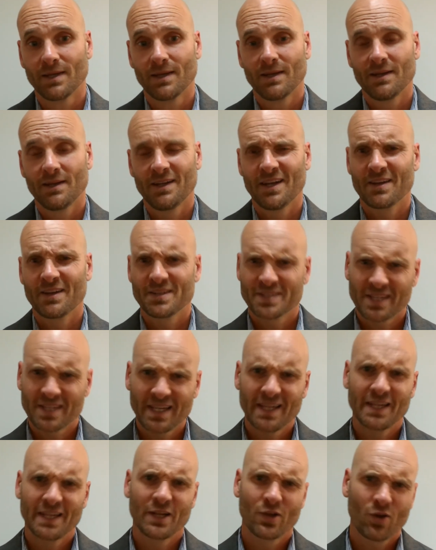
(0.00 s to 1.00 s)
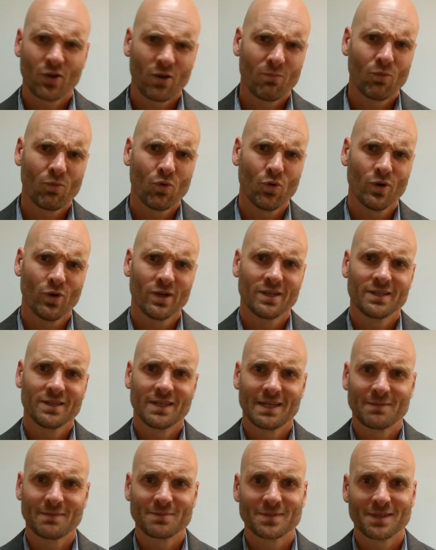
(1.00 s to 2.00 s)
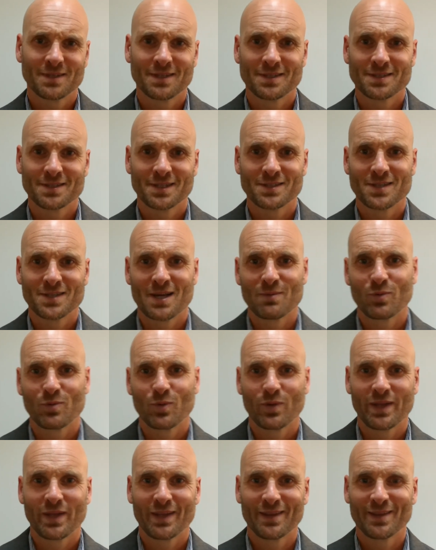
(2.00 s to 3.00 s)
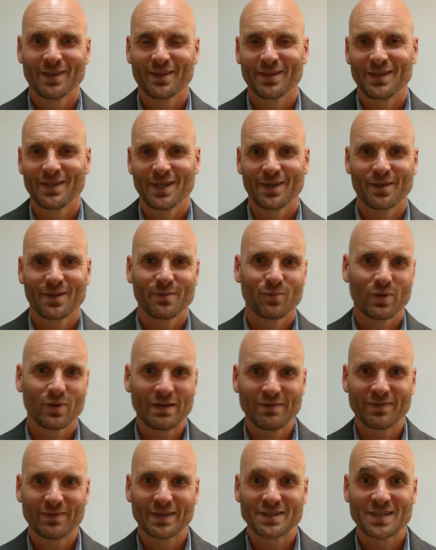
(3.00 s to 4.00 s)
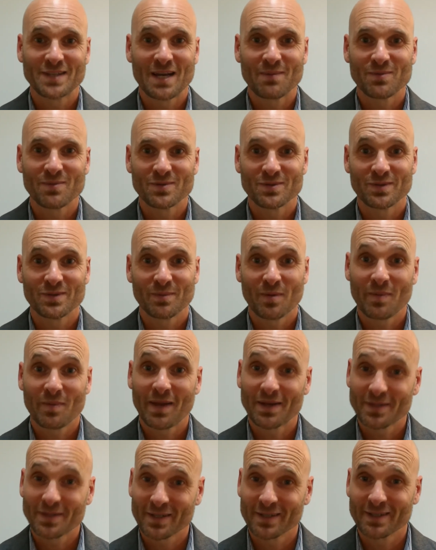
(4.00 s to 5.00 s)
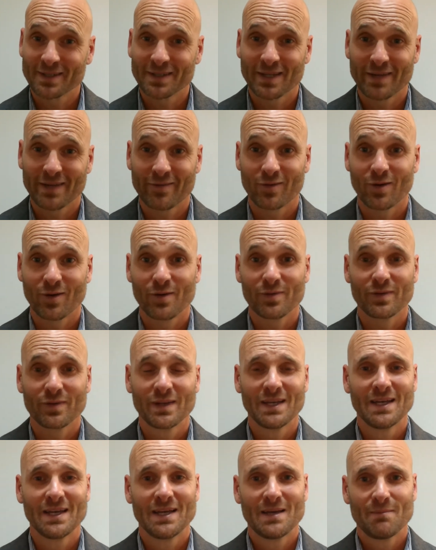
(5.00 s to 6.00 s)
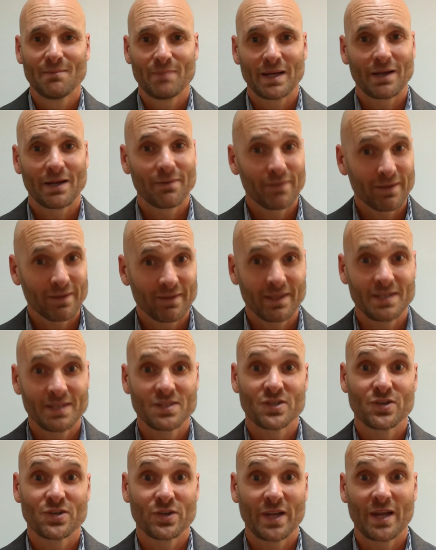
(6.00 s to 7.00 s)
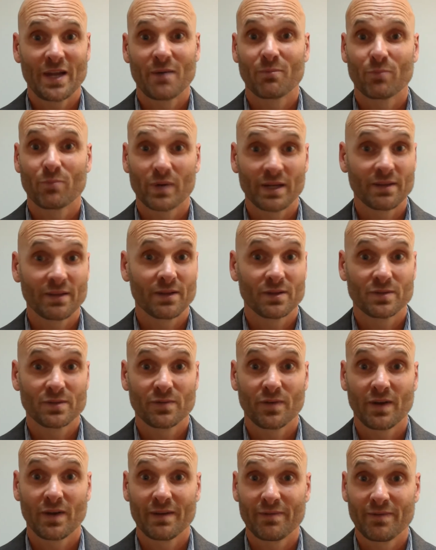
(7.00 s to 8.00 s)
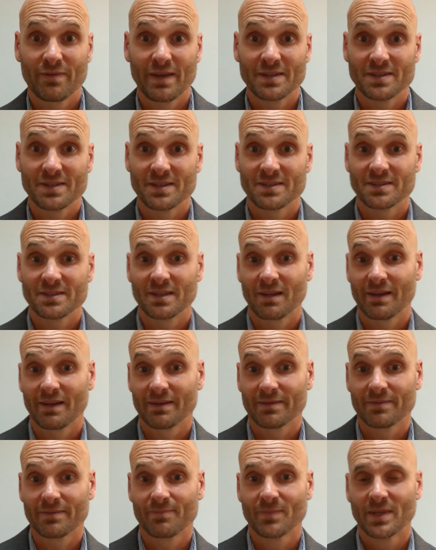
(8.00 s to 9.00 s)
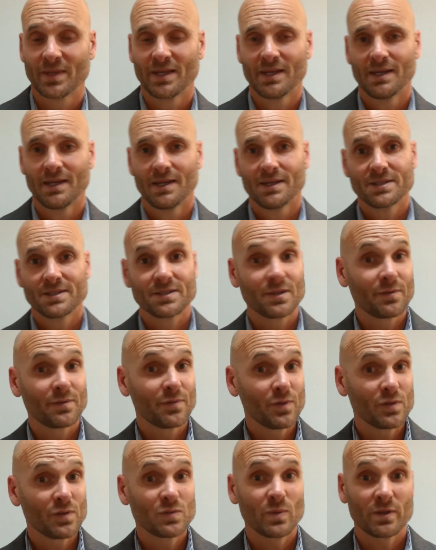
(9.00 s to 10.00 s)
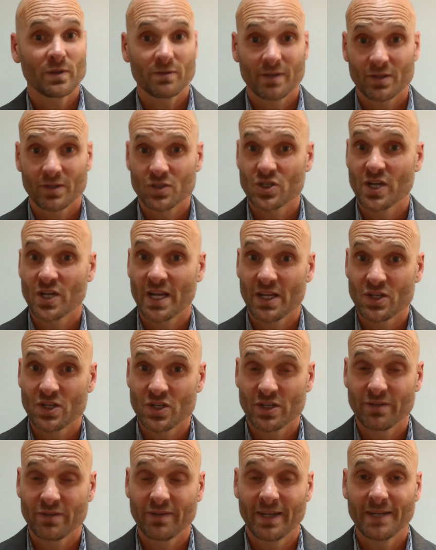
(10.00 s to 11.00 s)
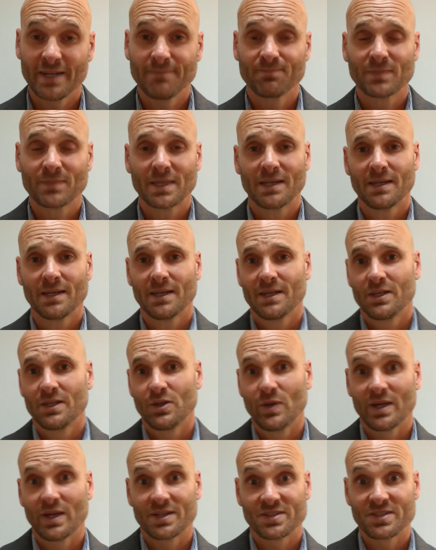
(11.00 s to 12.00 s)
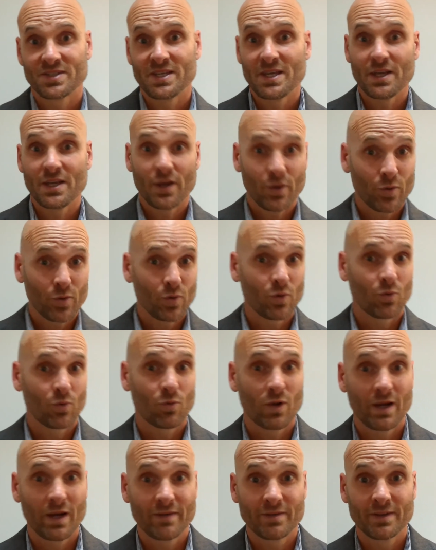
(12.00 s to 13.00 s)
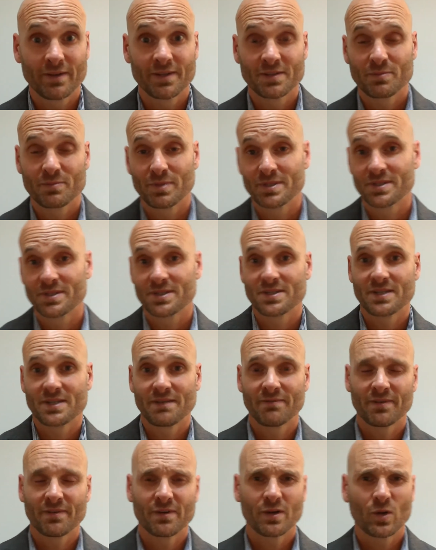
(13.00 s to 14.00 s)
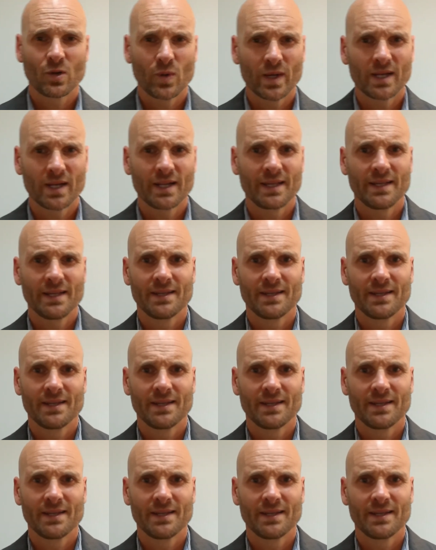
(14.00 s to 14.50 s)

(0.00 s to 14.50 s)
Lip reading: Now, there's clearly a lot more to this example than the brief examples I'm about to cover off, but I think these should help bring those 5 facets to life. So the first one around change innovator. You had a CEO who arrived in this business and very quickly